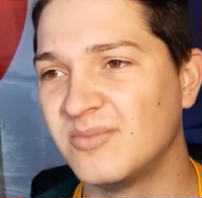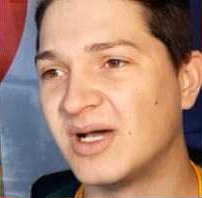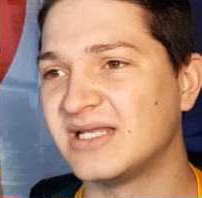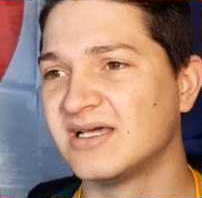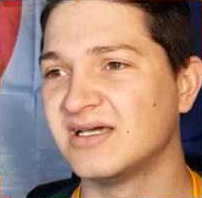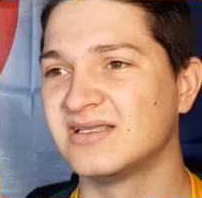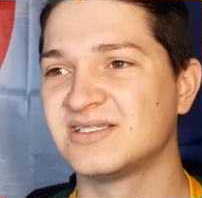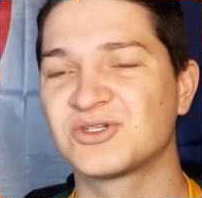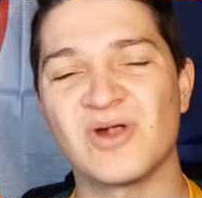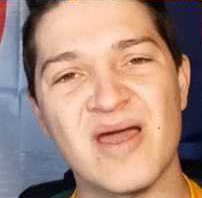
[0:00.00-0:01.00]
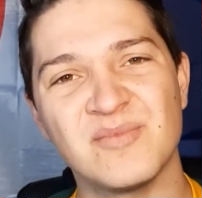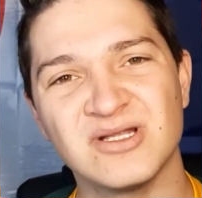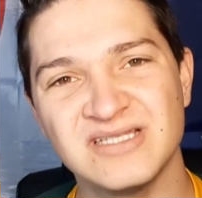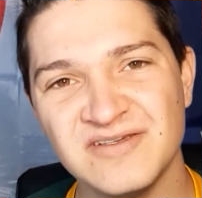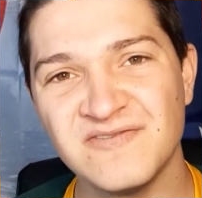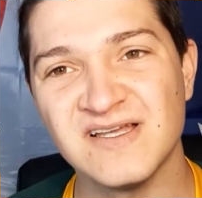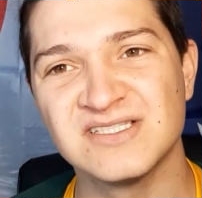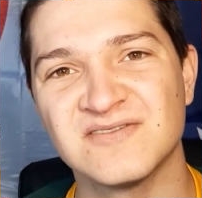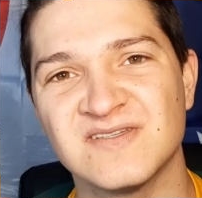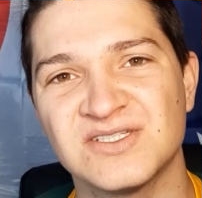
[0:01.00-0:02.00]
but the scramble
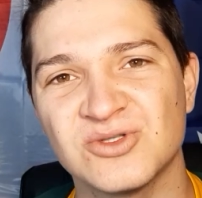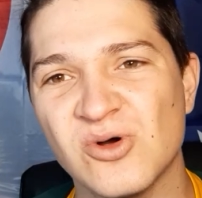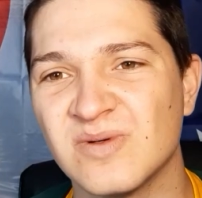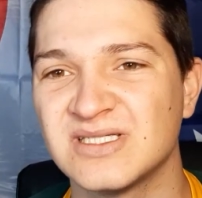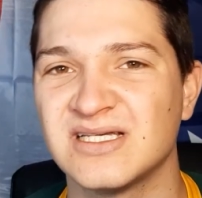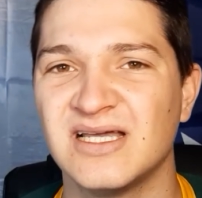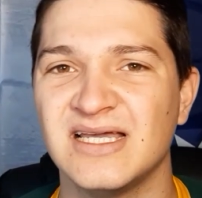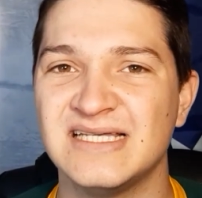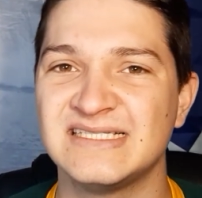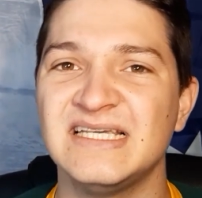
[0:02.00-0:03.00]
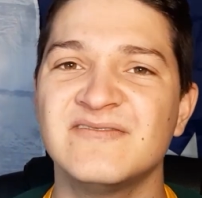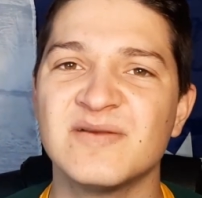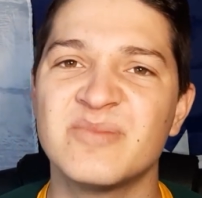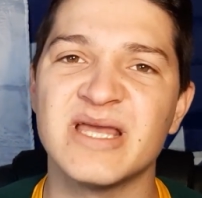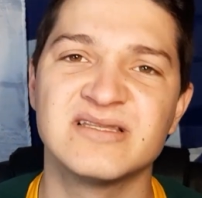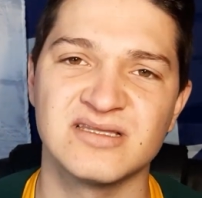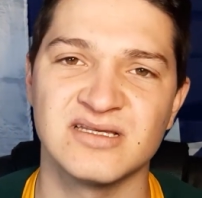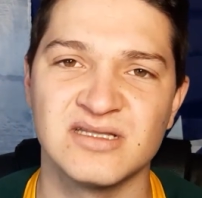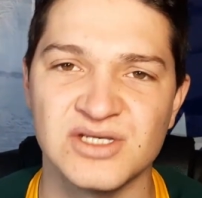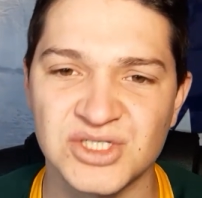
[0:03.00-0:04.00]
defense of the Stormers is even better
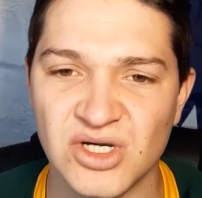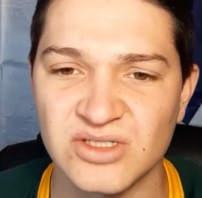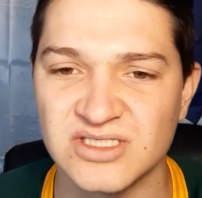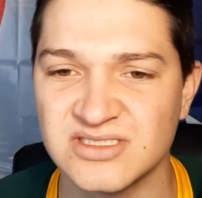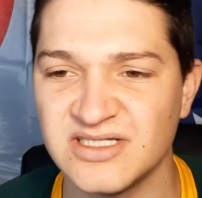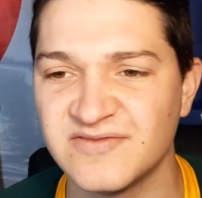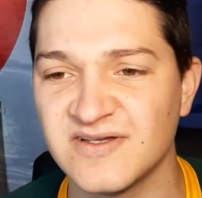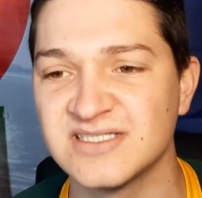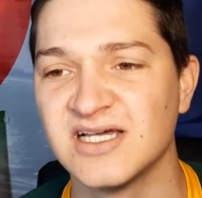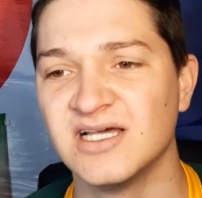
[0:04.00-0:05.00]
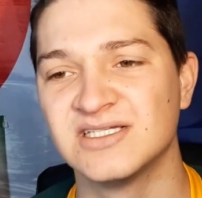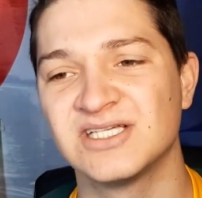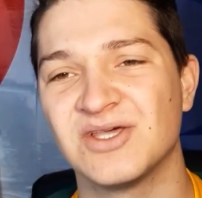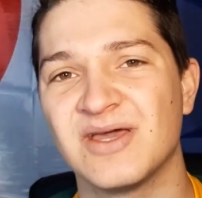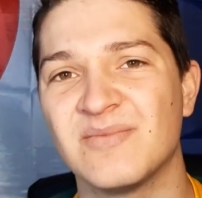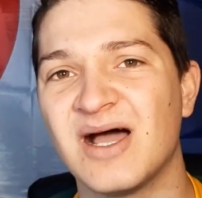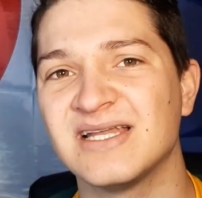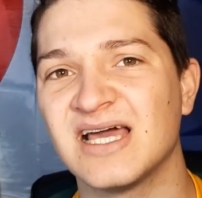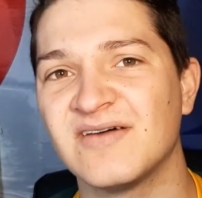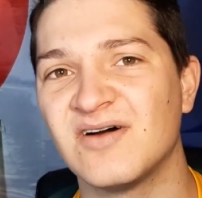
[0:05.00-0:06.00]
than the Sharks' defense, so they
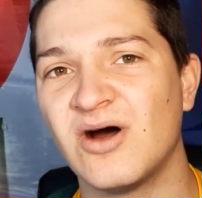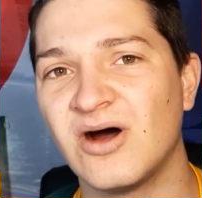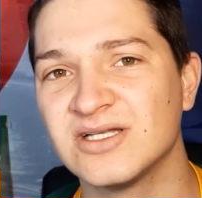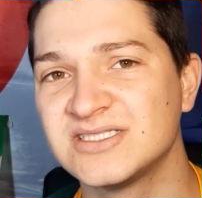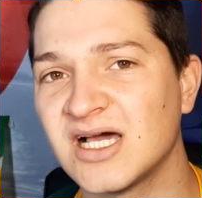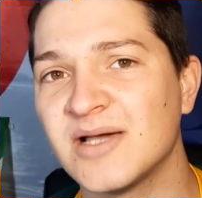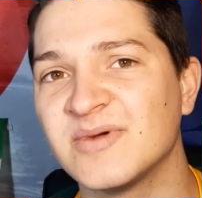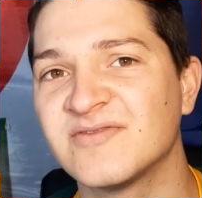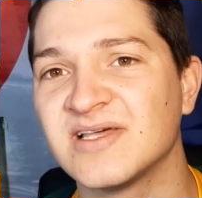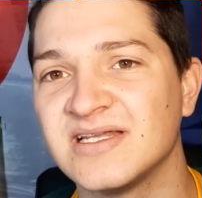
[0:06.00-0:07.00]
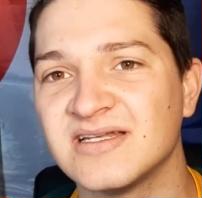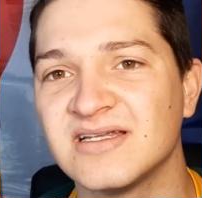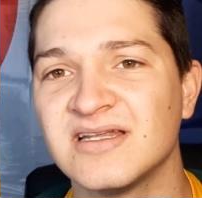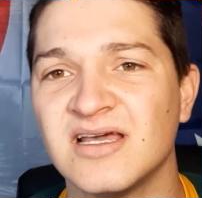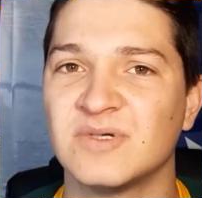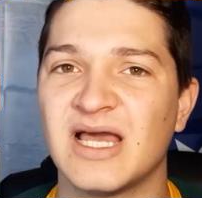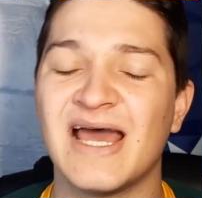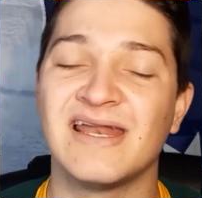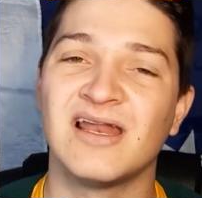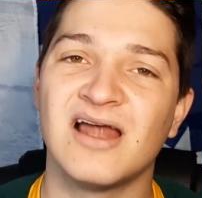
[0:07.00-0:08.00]
might have a hard time if they didn't
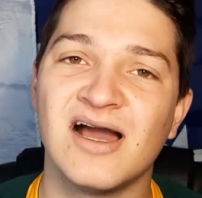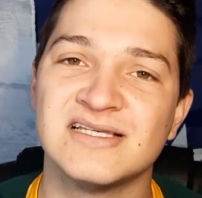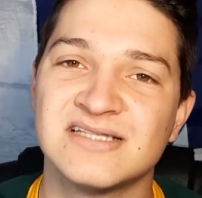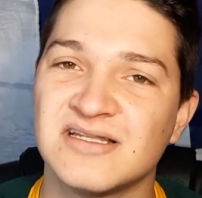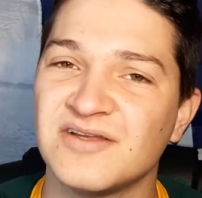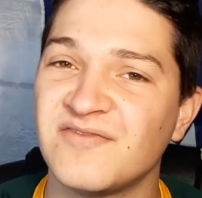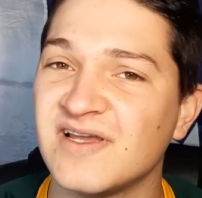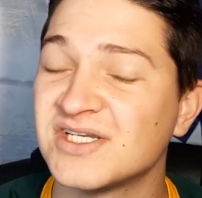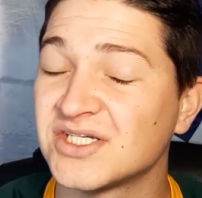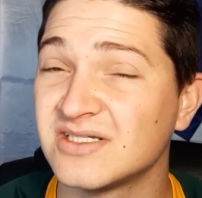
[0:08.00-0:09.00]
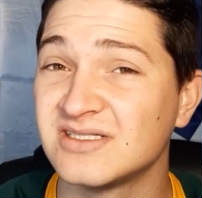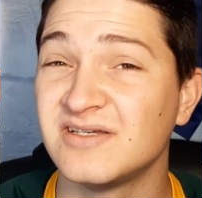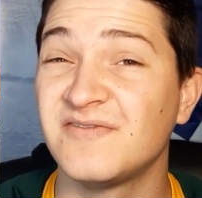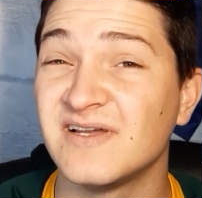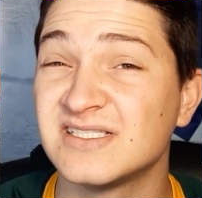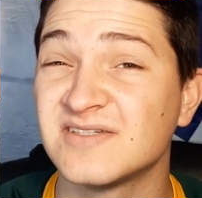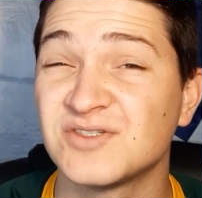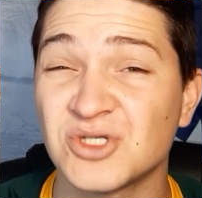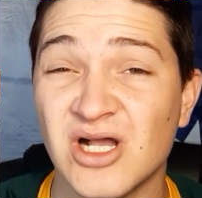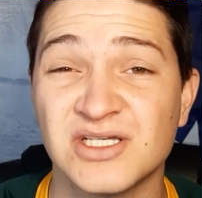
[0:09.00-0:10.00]
analyze the defensive
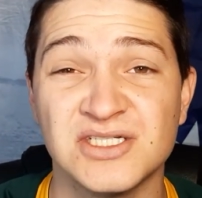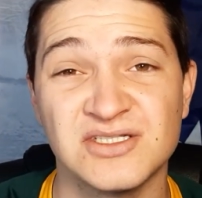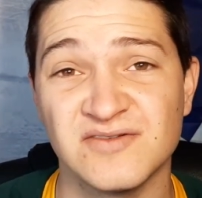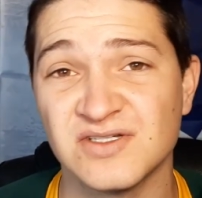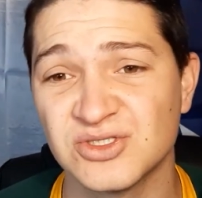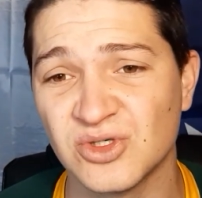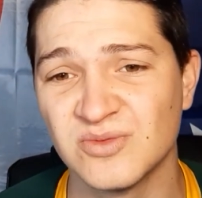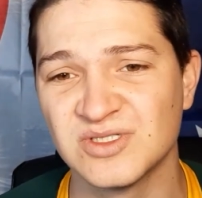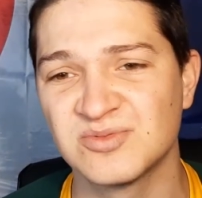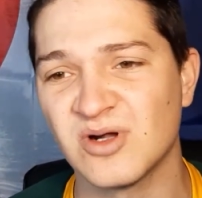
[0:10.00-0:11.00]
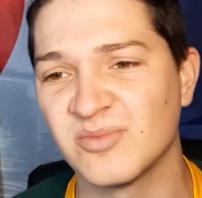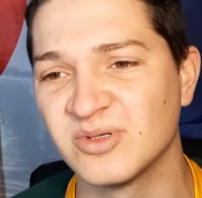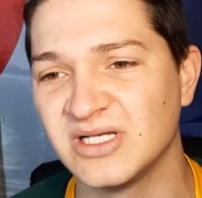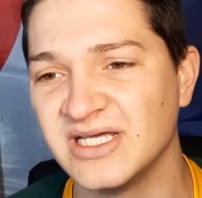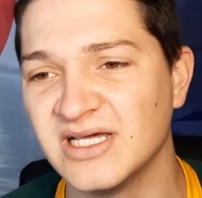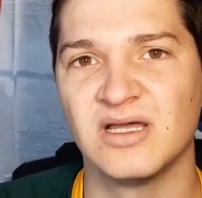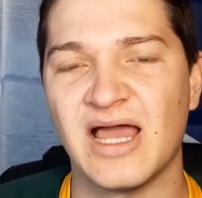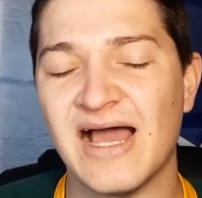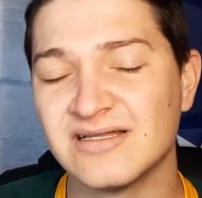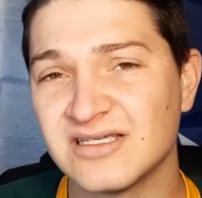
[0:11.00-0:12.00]
structures of the Stormers properly.
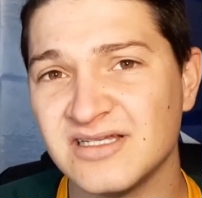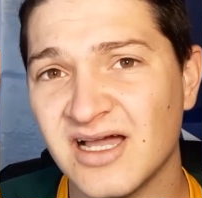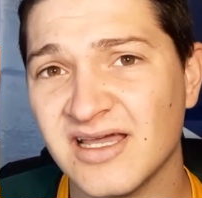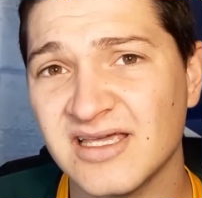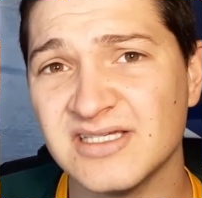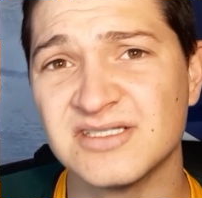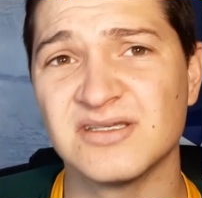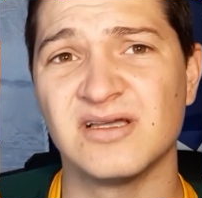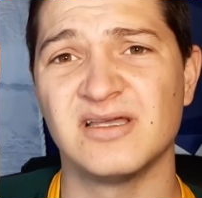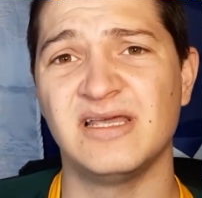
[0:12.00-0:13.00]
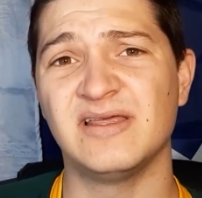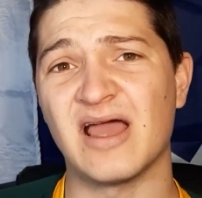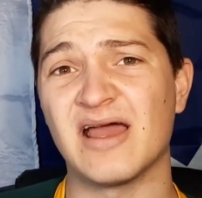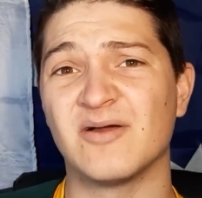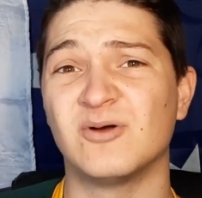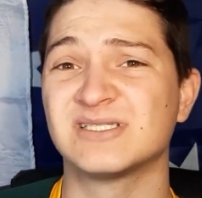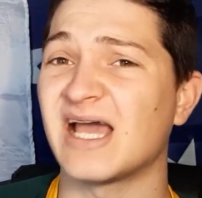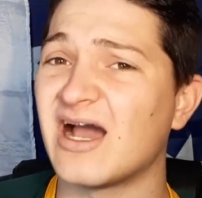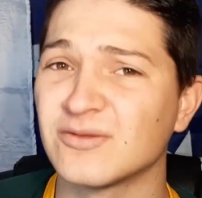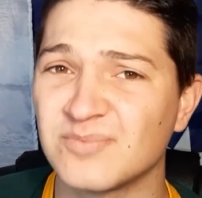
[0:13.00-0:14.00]
Elton Jantjies, he was
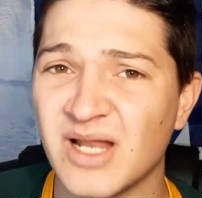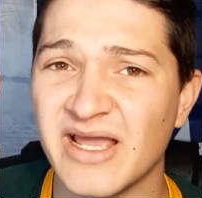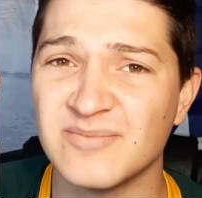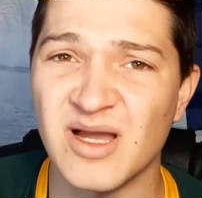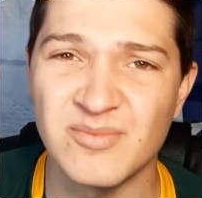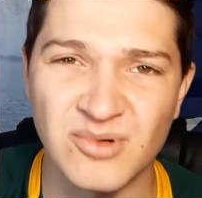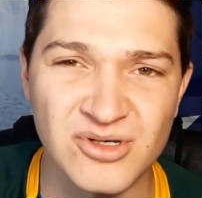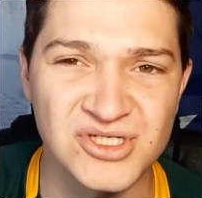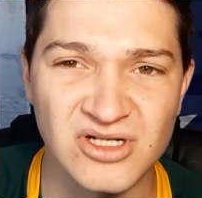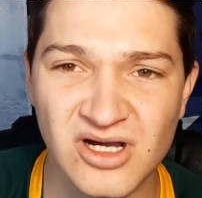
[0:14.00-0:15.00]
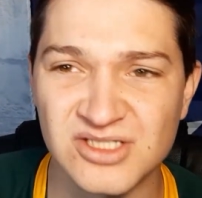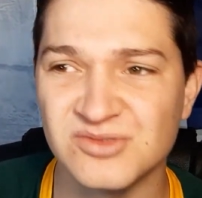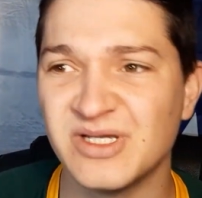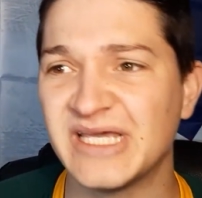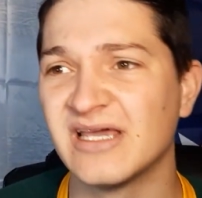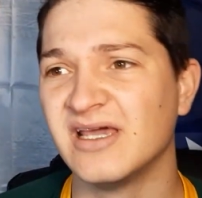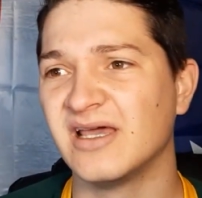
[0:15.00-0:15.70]
outplayed by Bosch last week.